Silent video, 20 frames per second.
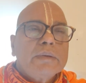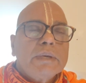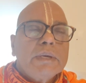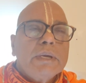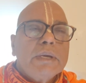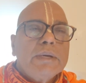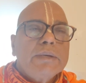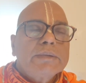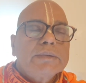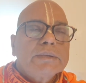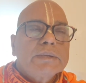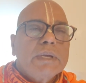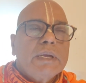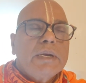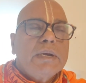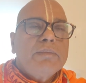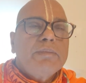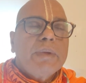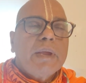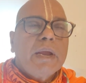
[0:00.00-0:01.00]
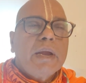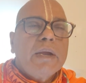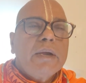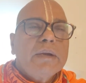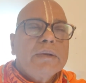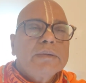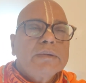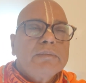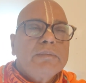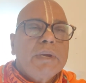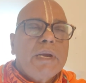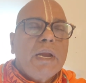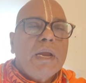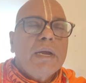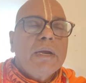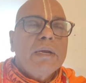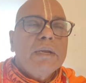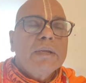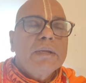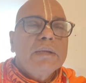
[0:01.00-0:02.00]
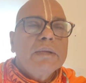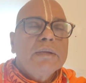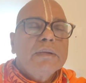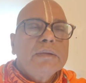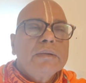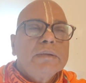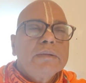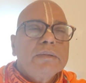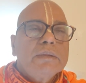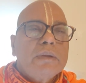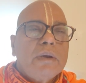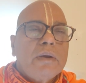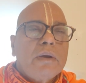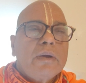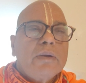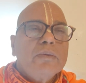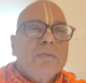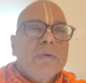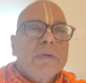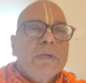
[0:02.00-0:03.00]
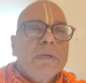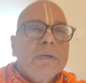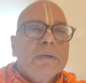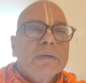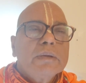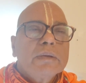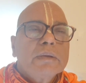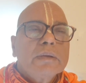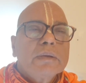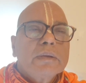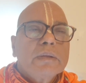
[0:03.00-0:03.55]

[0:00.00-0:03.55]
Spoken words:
kills elephant, similarly, the Lord going.